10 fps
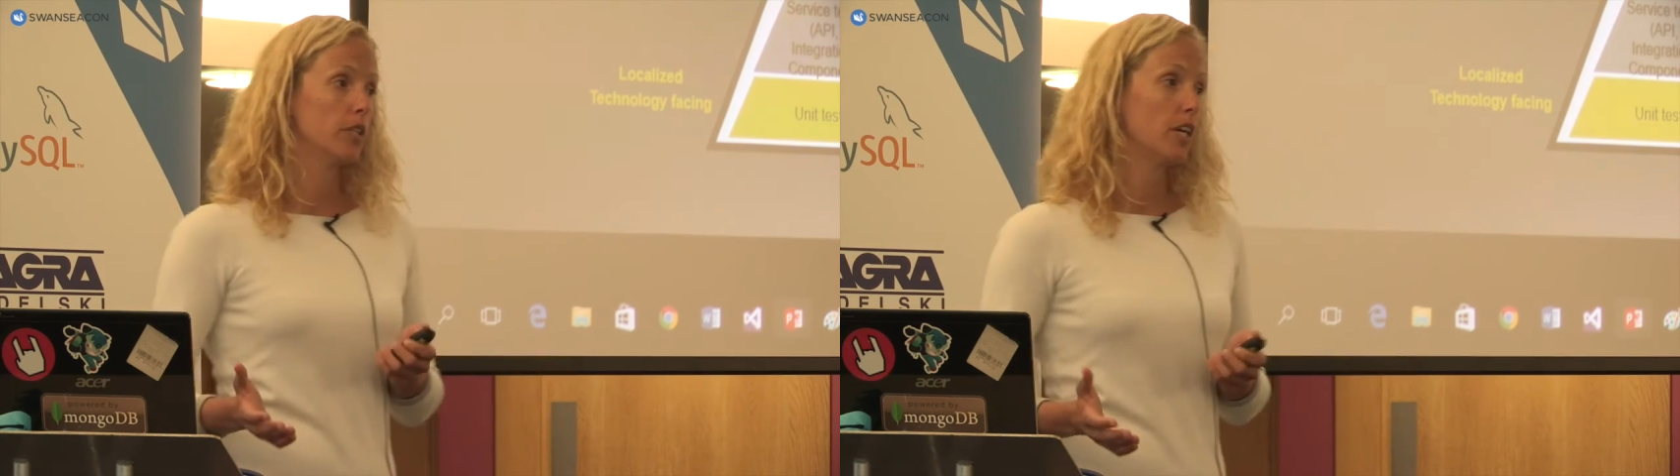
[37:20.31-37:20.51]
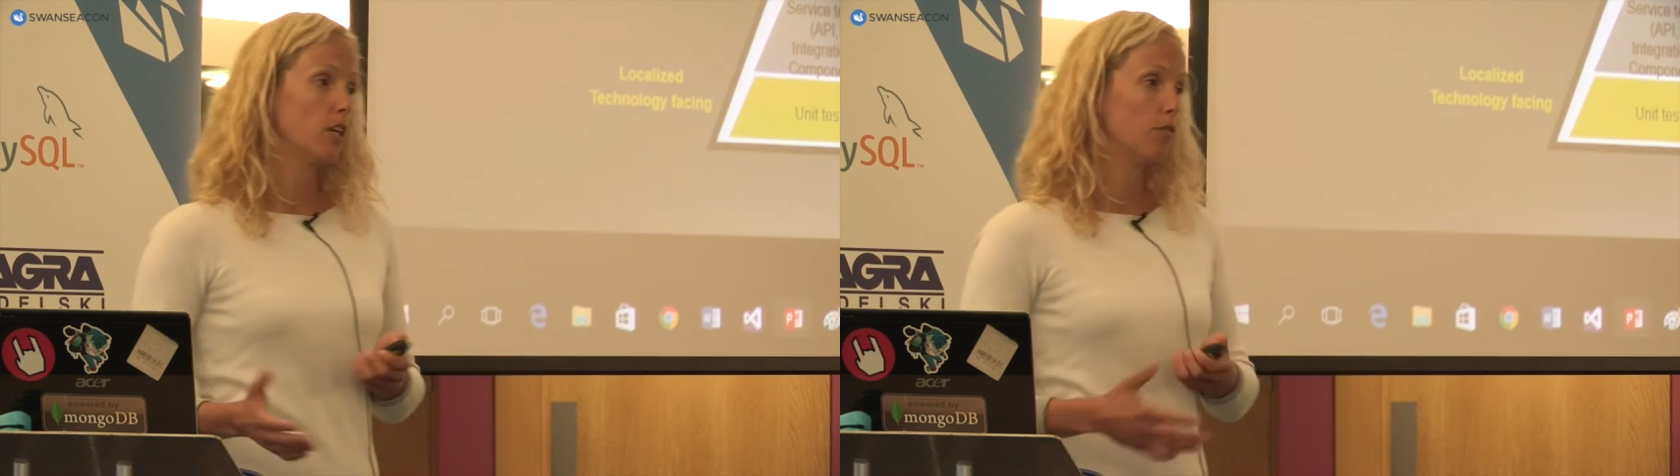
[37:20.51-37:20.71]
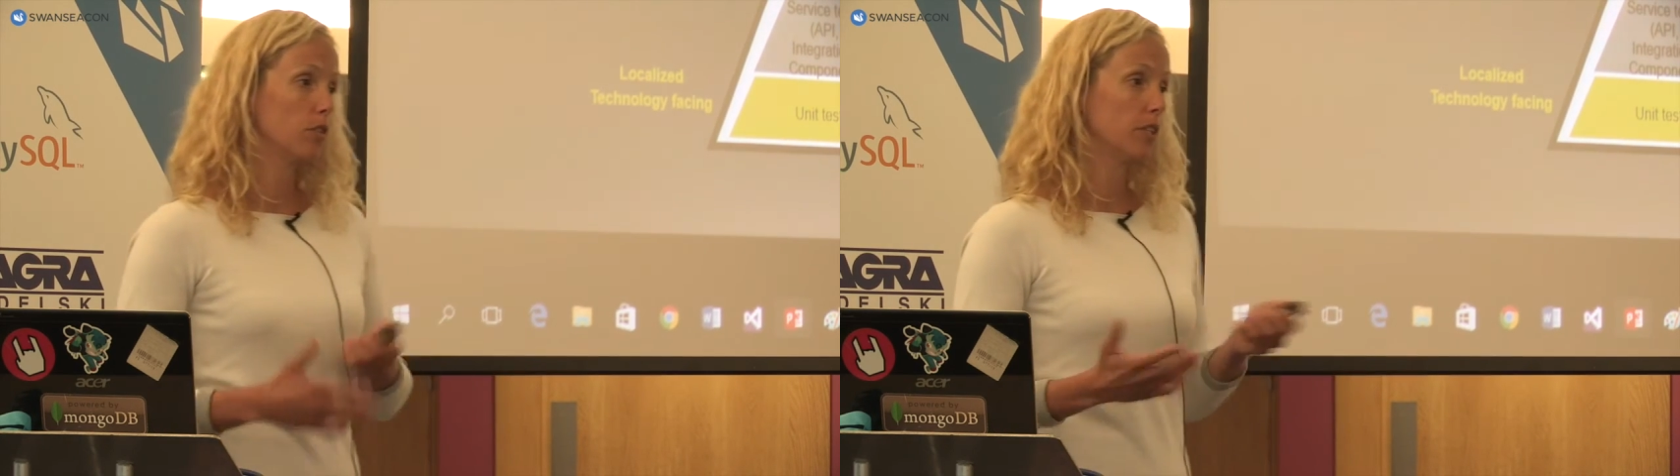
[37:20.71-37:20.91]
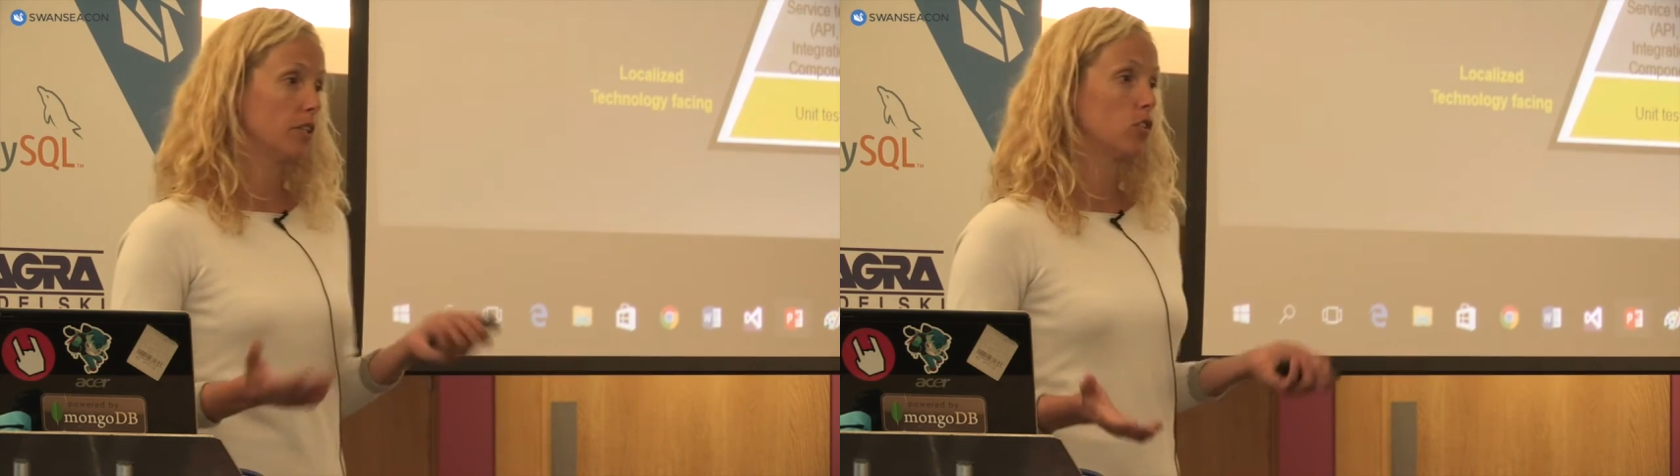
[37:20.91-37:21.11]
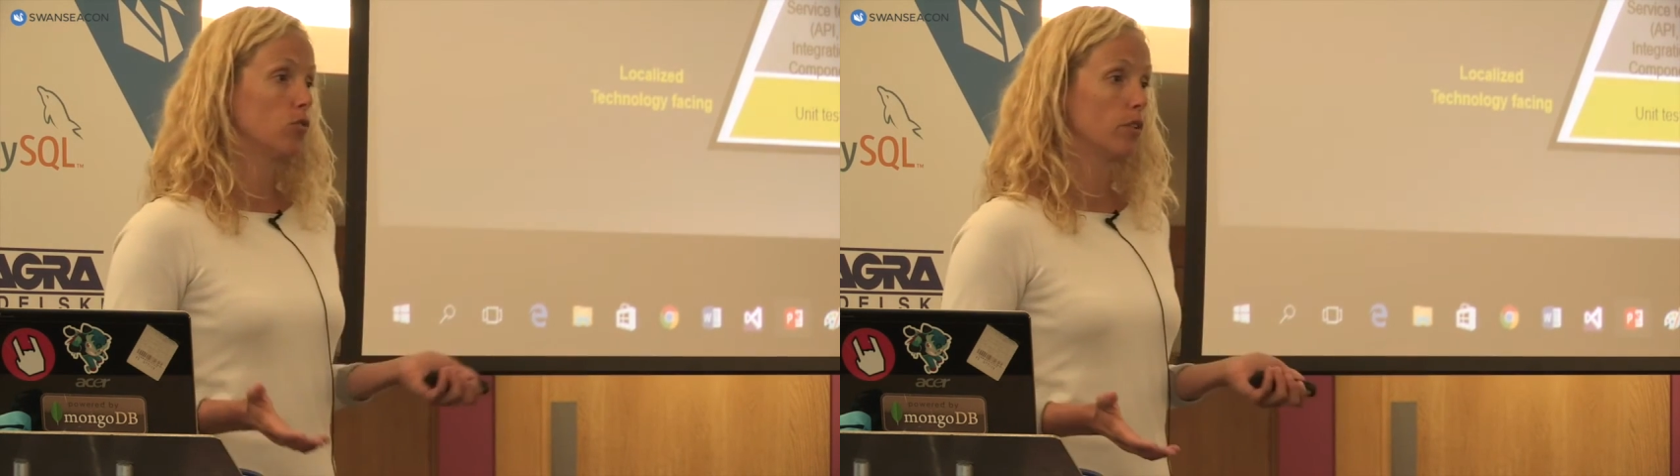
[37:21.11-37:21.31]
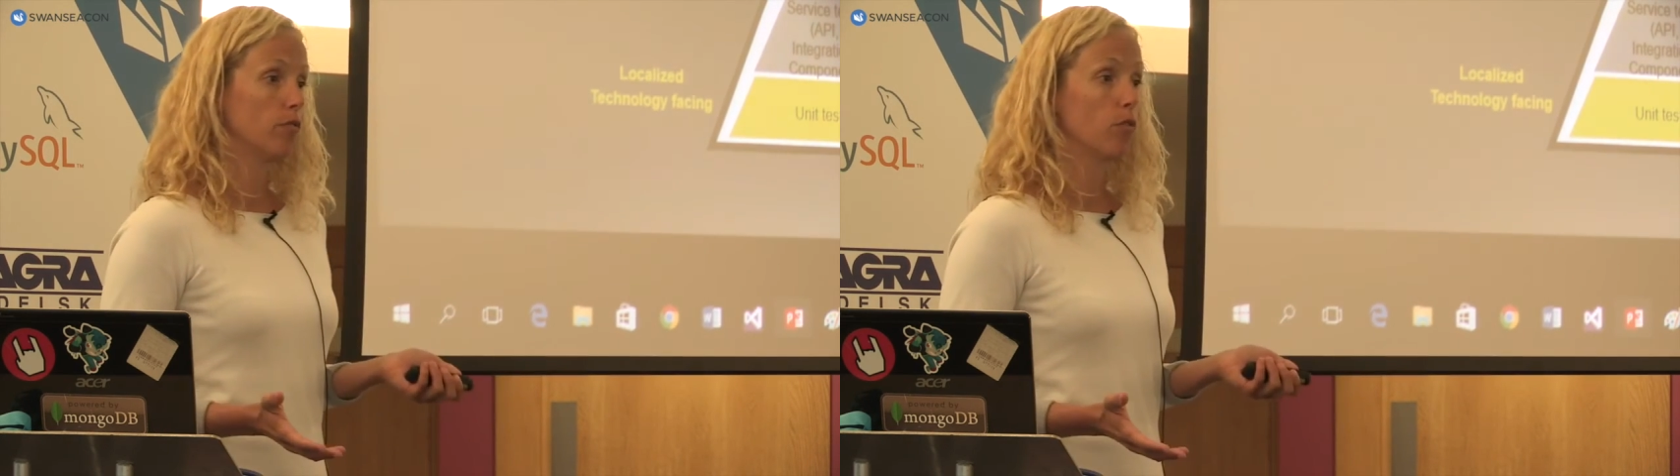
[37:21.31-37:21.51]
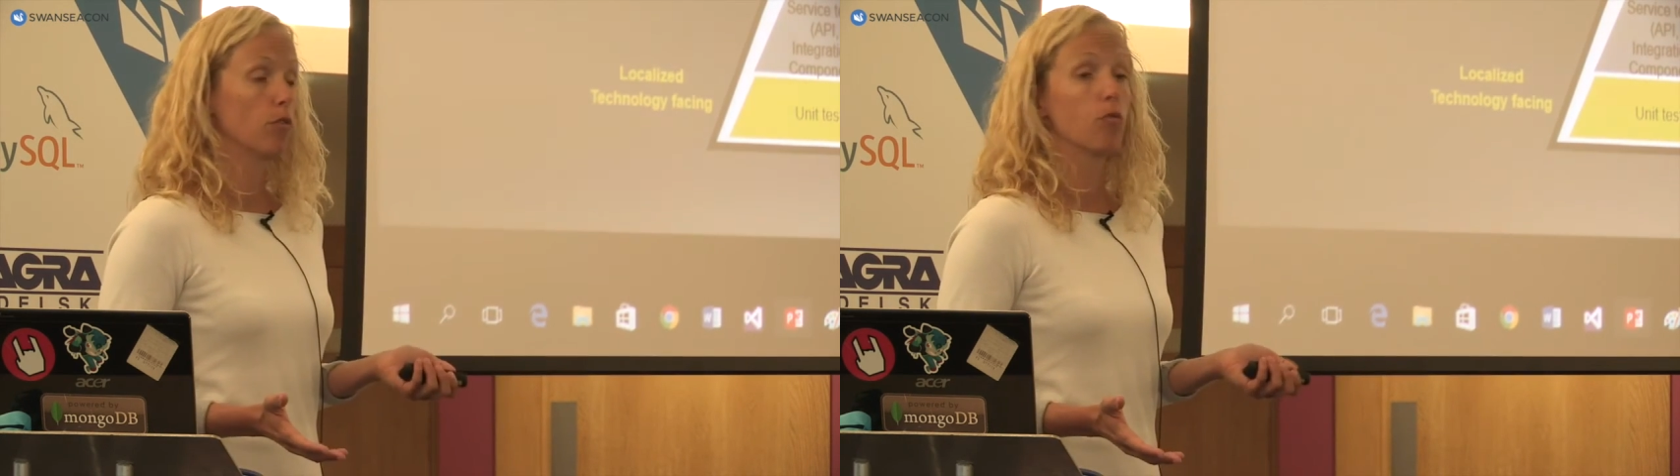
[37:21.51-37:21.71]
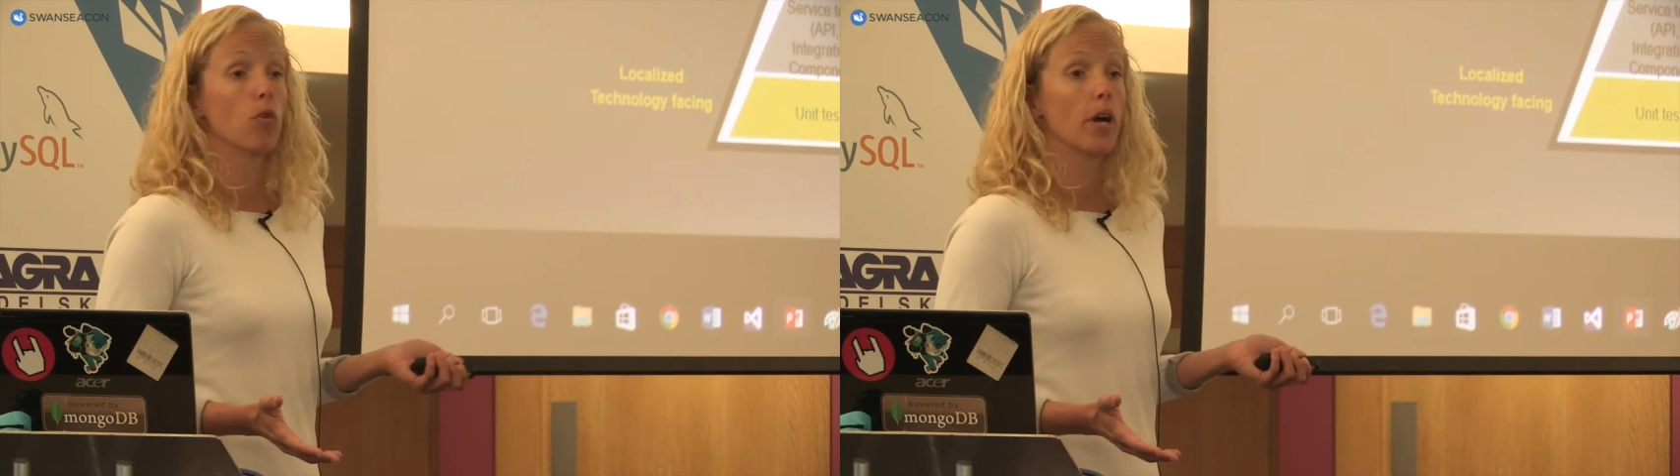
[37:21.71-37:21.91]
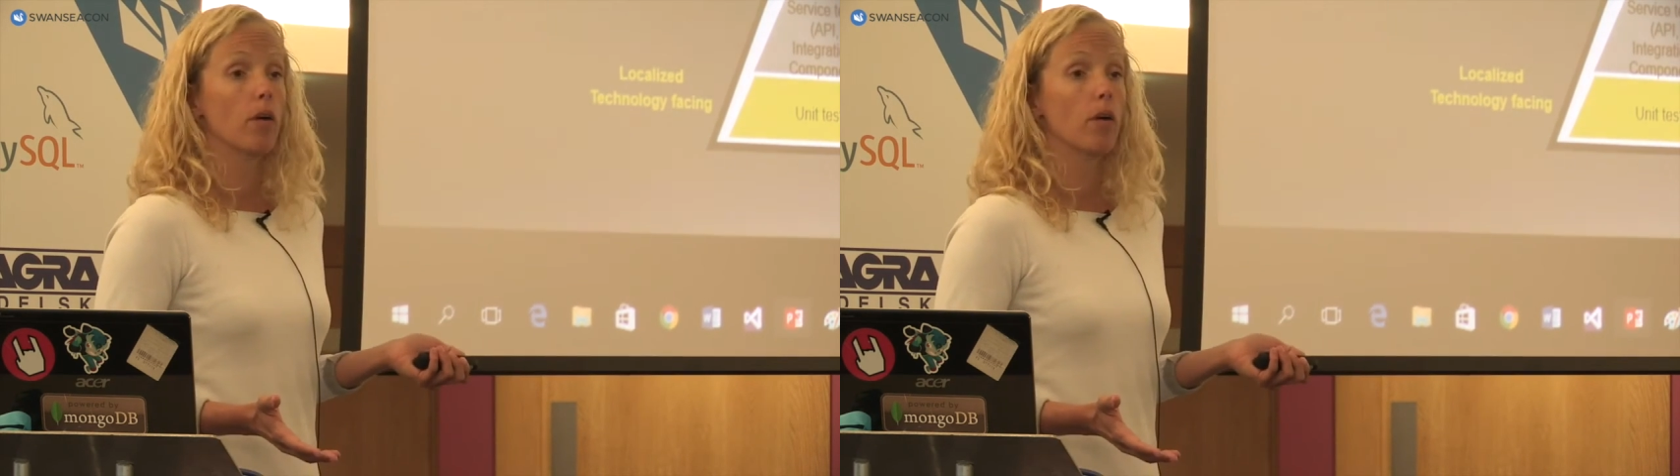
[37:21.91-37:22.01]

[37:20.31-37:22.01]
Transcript: a day if your tests run for 4